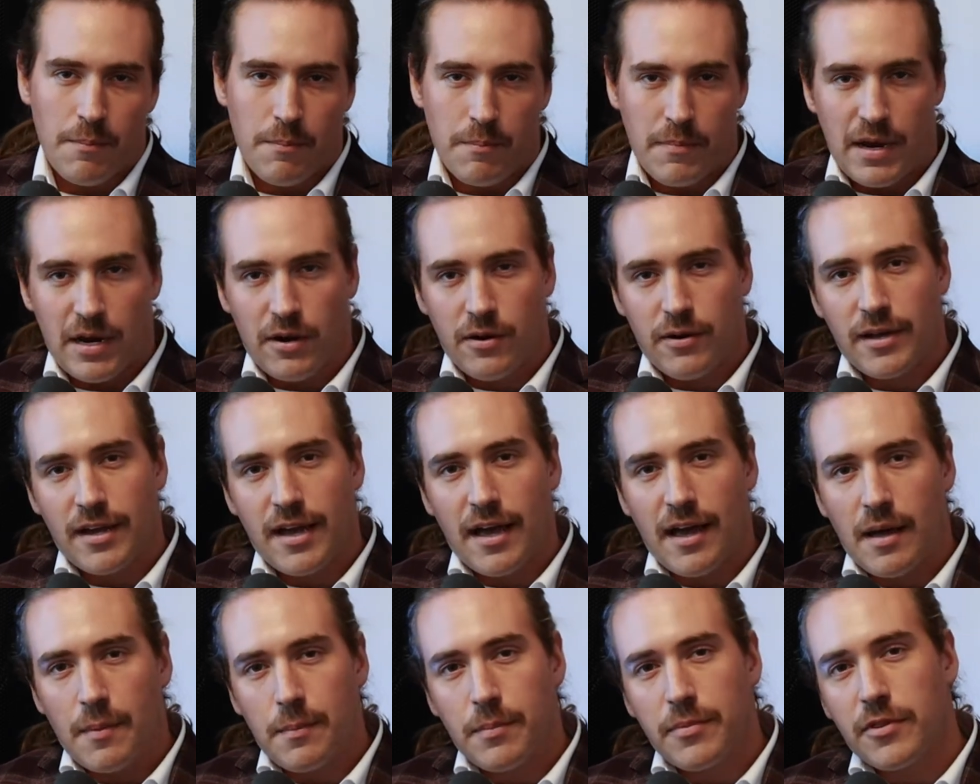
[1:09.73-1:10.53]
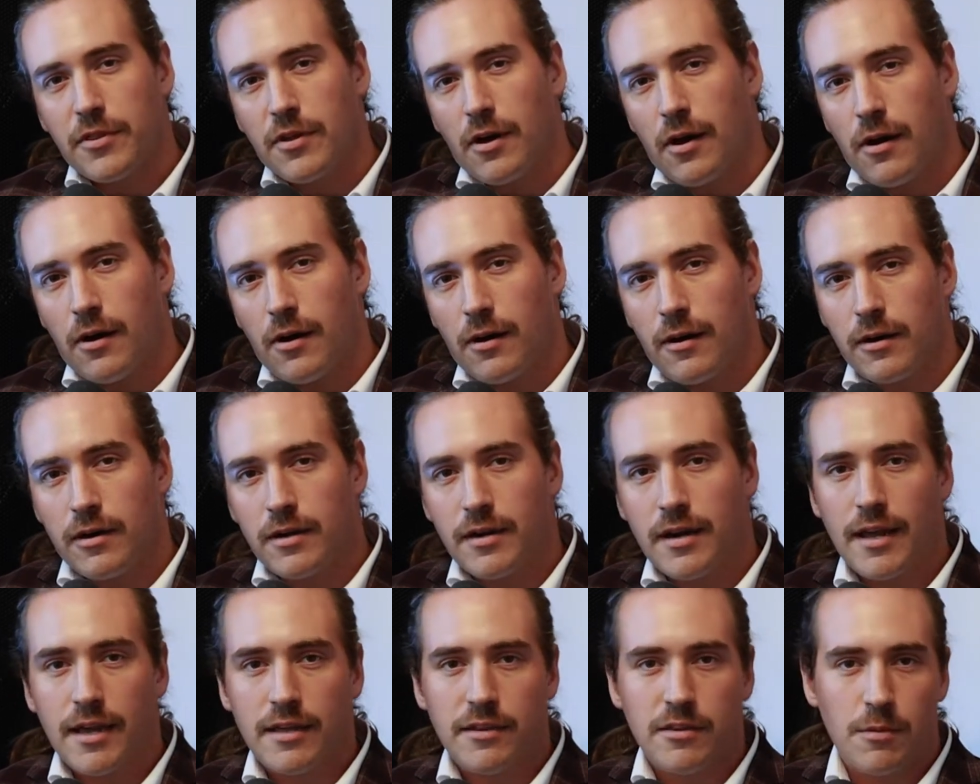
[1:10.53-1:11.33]
marry up the
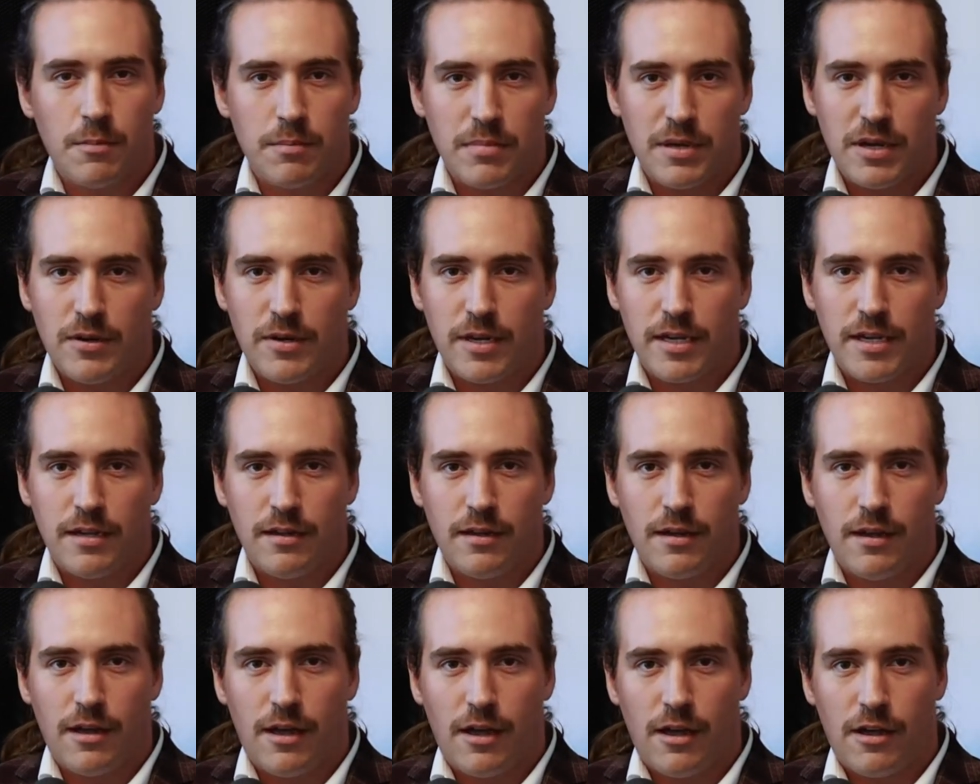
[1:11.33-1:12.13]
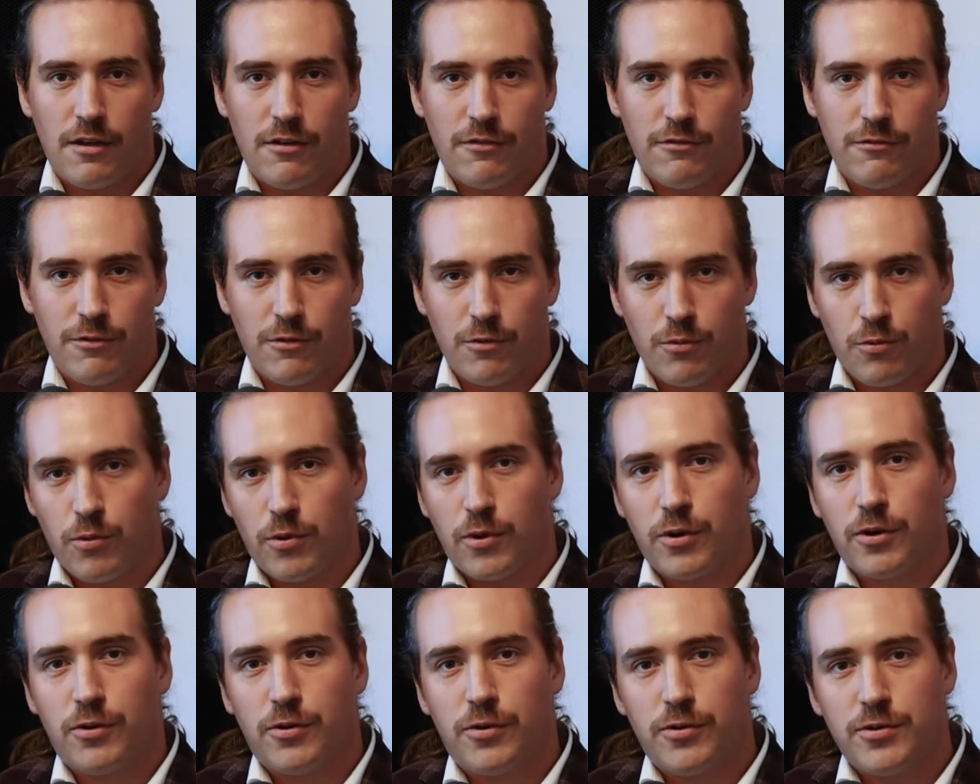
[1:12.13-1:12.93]
heart and the beauty of the
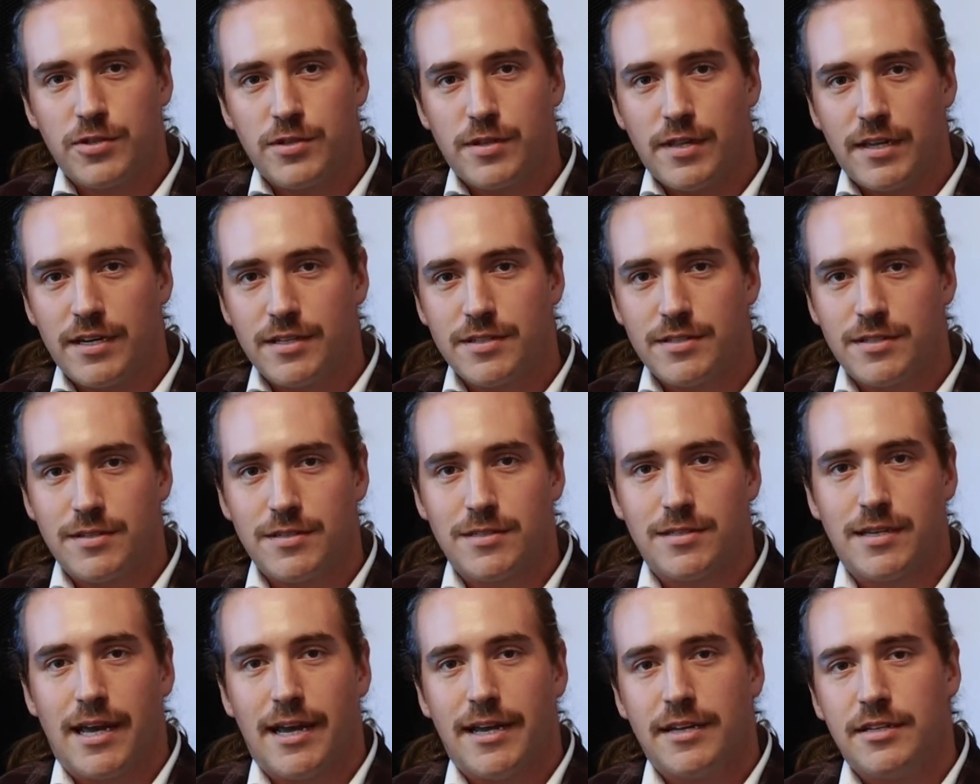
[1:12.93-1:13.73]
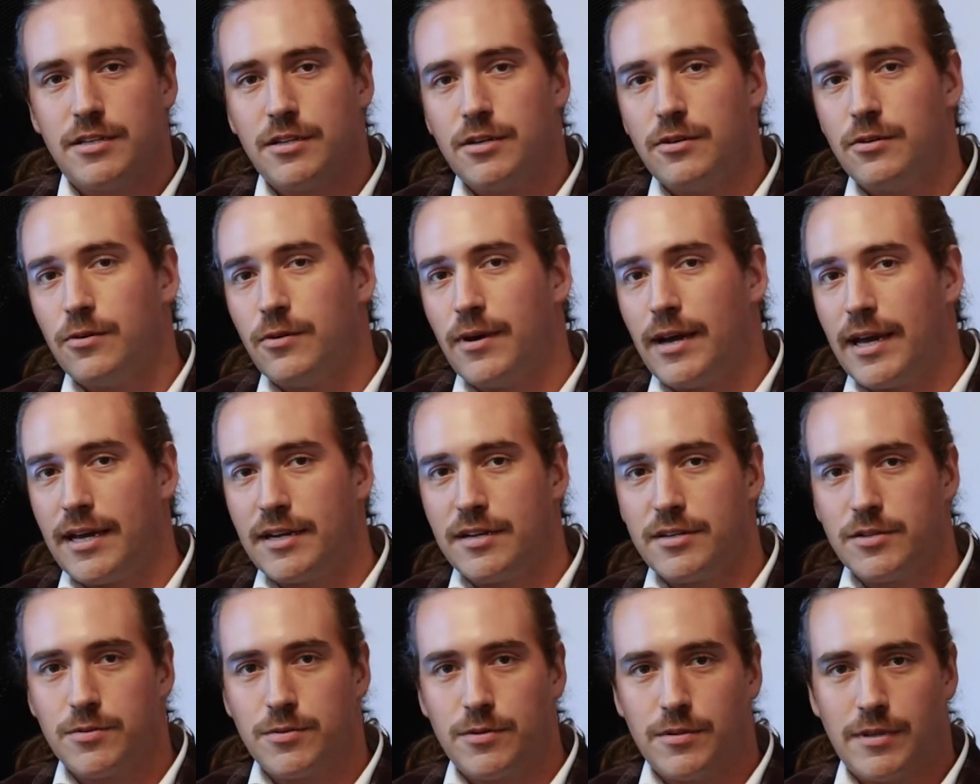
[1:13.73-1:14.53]
world that is inside you
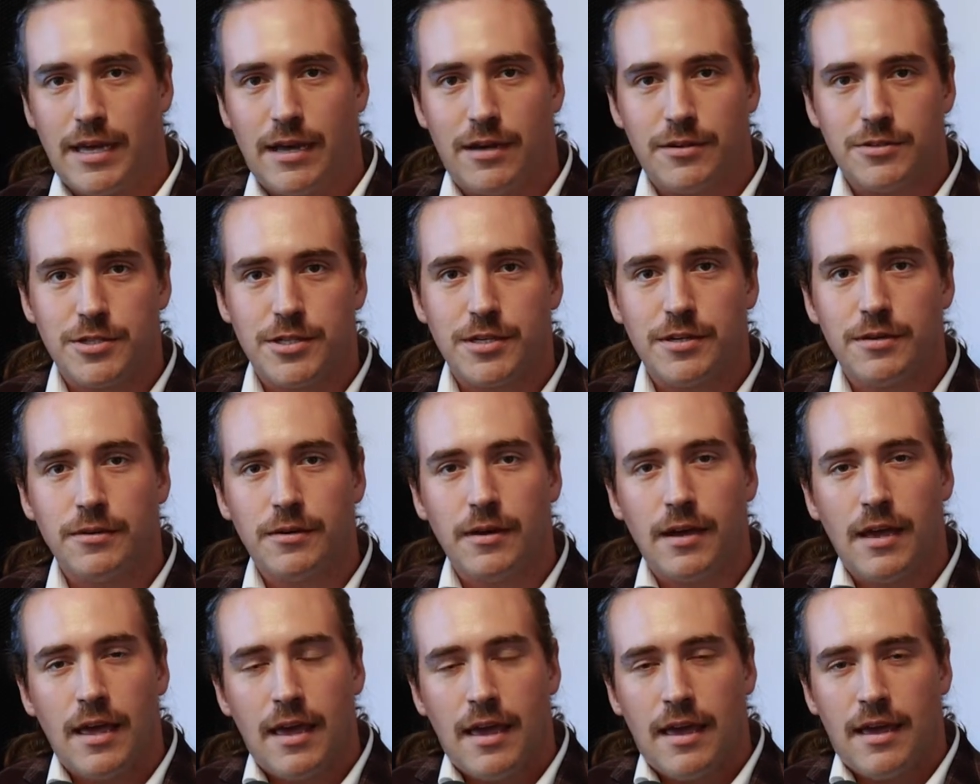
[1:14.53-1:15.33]
and is without you,